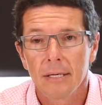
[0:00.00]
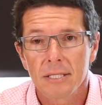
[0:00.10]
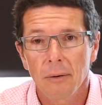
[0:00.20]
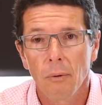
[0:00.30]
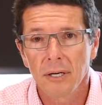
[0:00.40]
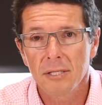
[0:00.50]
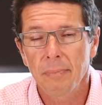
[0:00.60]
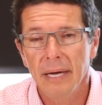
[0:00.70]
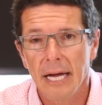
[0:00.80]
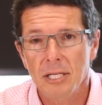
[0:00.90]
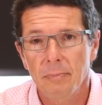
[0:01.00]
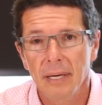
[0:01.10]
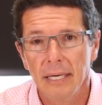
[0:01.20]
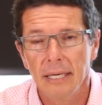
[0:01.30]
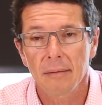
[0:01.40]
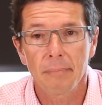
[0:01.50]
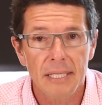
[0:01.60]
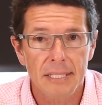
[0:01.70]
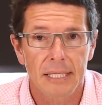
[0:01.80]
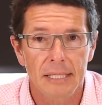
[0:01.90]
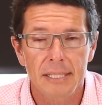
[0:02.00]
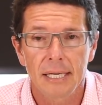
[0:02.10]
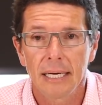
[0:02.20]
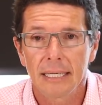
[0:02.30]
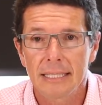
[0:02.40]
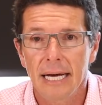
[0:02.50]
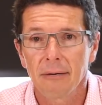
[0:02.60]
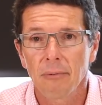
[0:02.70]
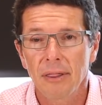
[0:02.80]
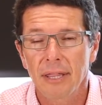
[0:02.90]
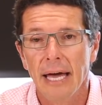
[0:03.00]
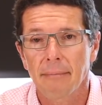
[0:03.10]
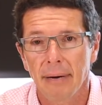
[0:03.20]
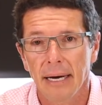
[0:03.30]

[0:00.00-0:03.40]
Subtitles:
So what has BHP, the business, done with that